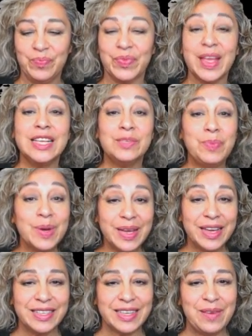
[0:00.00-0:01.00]
his
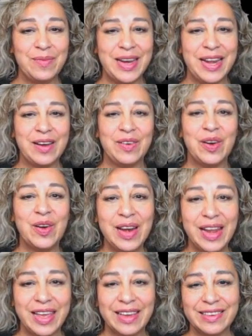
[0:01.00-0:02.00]
book is coming out
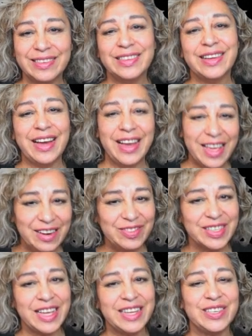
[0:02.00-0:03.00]
early, ahead of
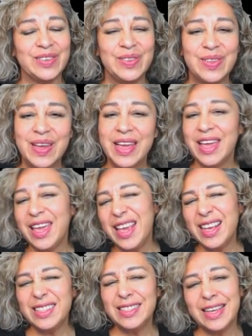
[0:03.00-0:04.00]
schedule.
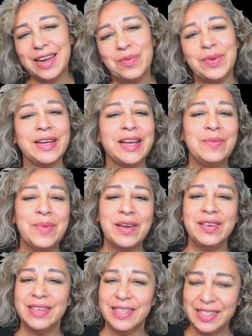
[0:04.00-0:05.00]
He had said it would come
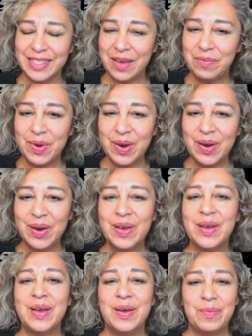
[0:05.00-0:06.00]
out in December,
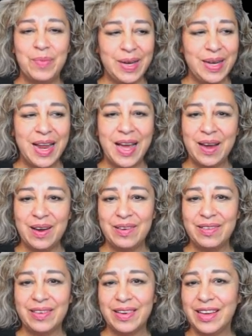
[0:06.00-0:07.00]
but
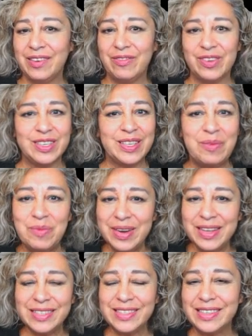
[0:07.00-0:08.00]
now, for some
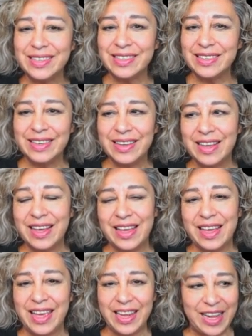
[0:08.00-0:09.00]
reason,
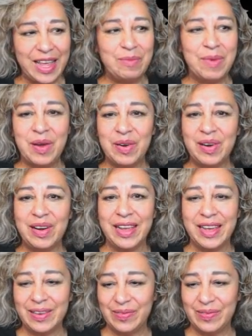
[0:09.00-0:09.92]
it came out early.